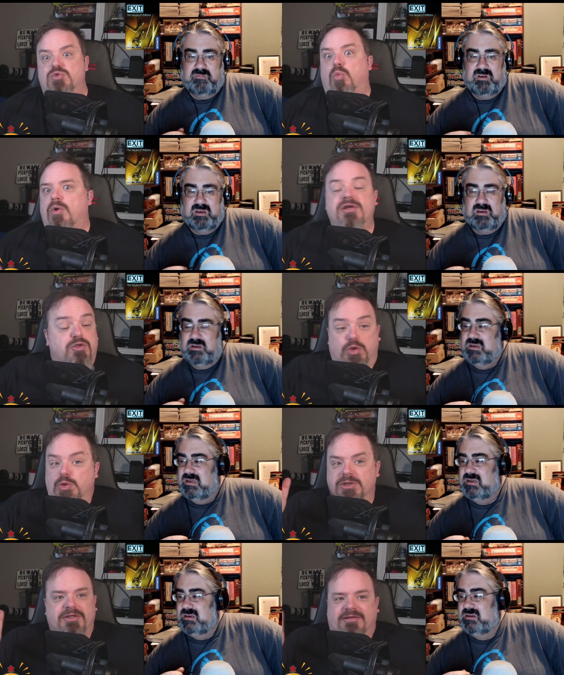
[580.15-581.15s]
Speaker 1: this one
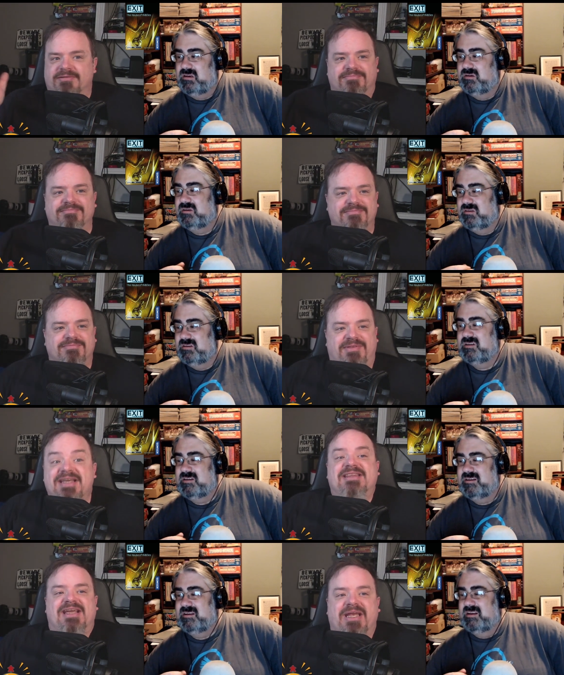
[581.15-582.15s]
cool
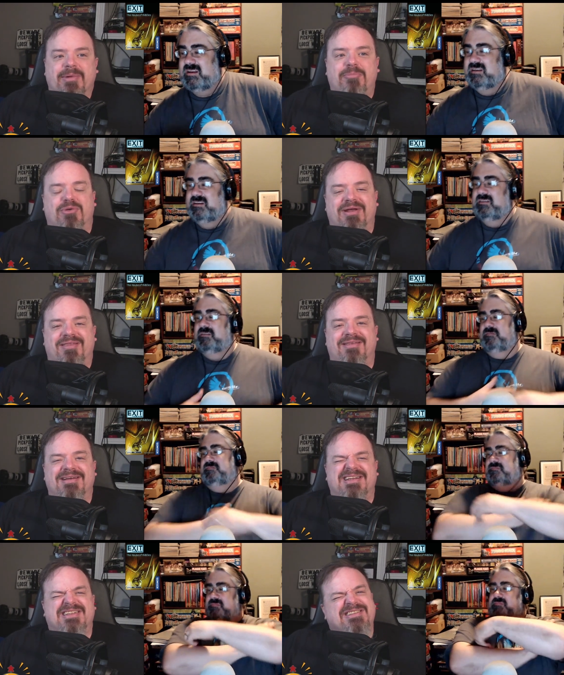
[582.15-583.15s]
thing they came up with
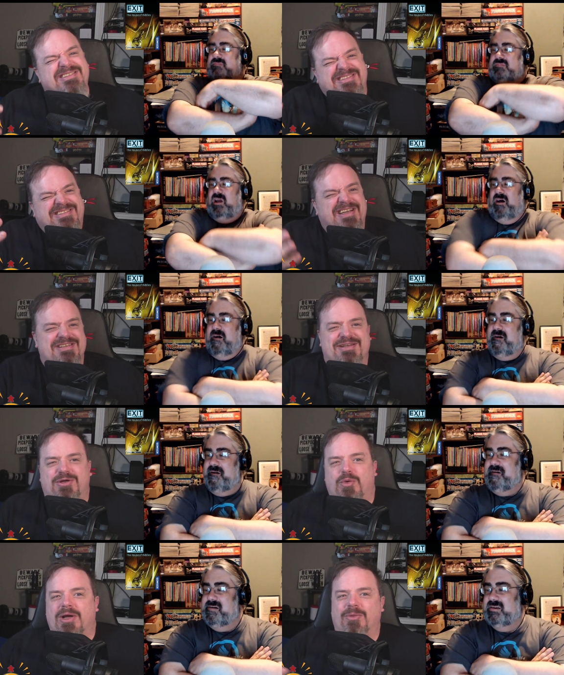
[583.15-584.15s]
uh-huh.
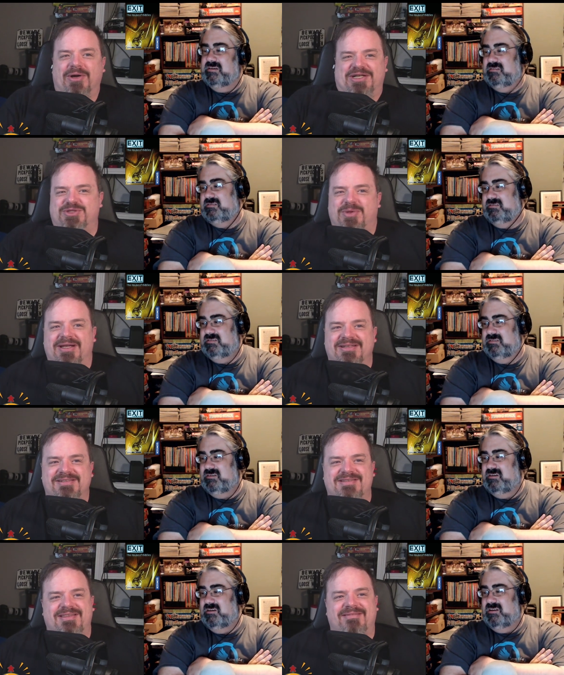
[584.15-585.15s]
doesn't quite work as well
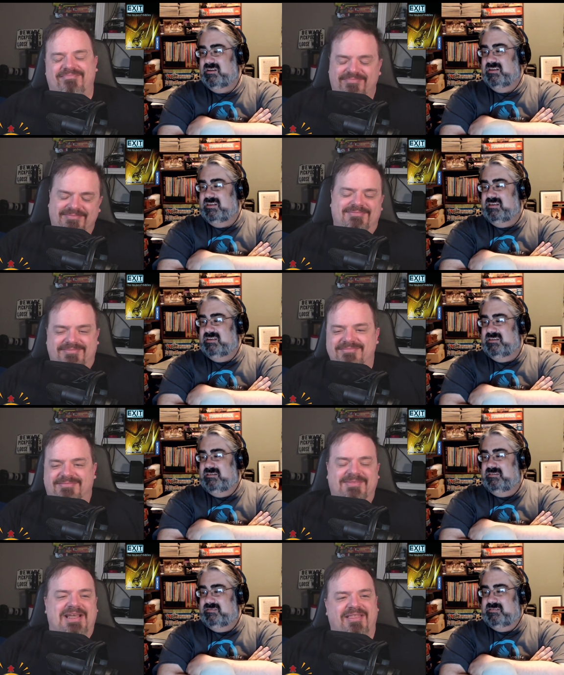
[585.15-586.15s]
as
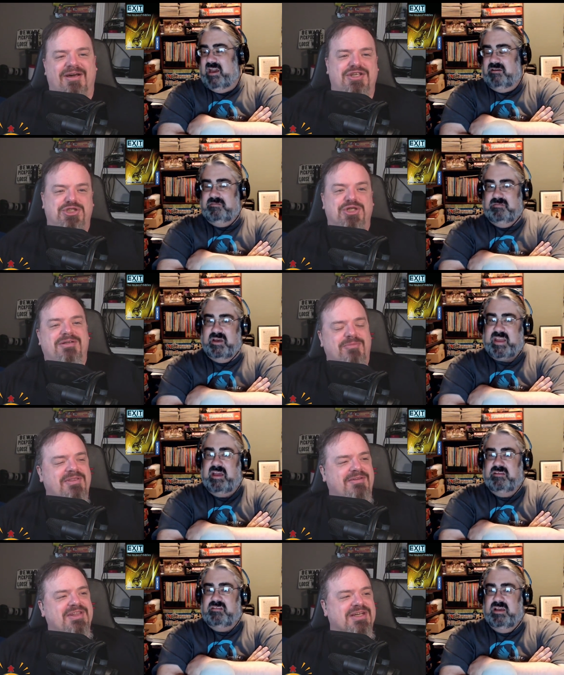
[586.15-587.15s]
Speaker 2: they thought yeah. it should. Like
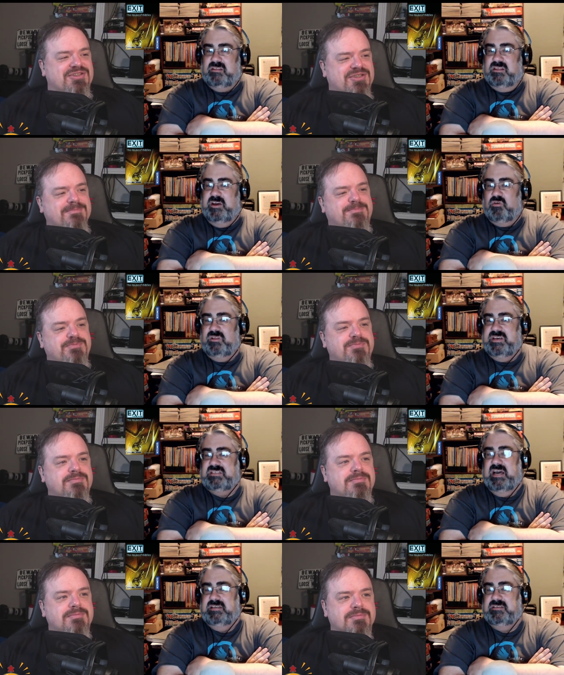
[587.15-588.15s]
it, it literally
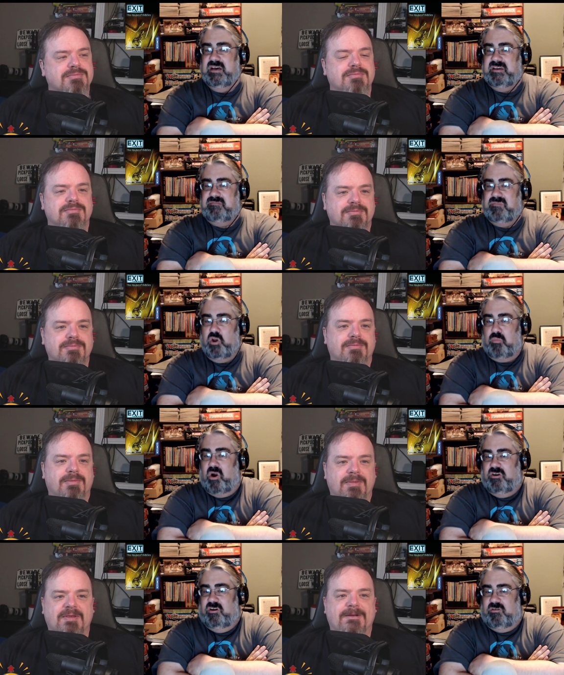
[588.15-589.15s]
says like your
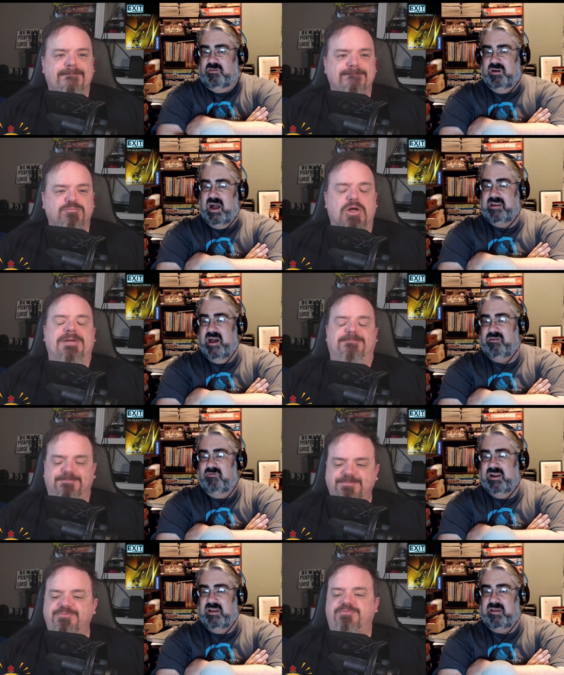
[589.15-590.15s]
partner. I, right. I
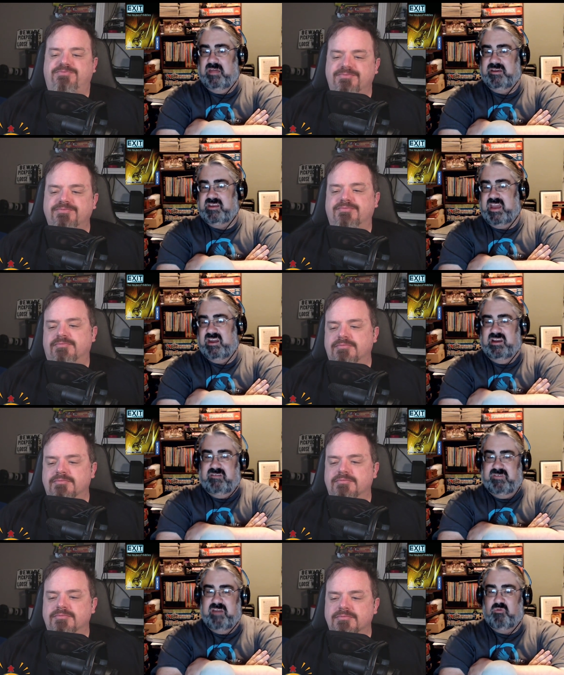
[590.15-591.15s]
don't want to. I think Deanna
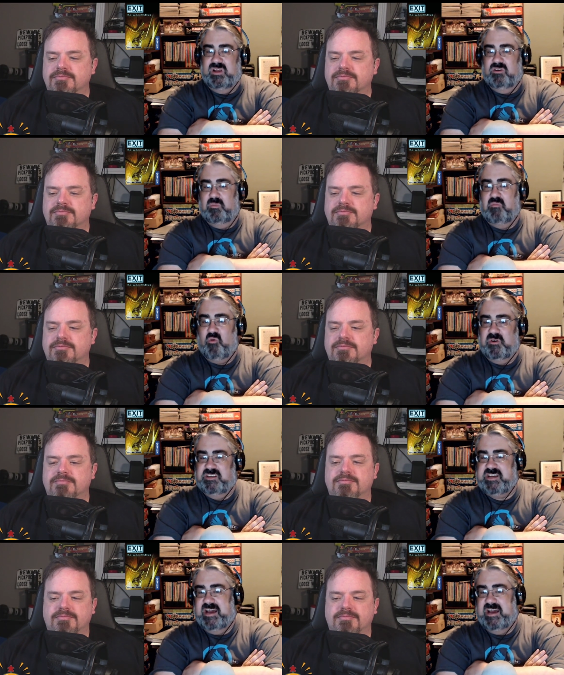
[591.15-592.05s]
even gave away a little bit more in the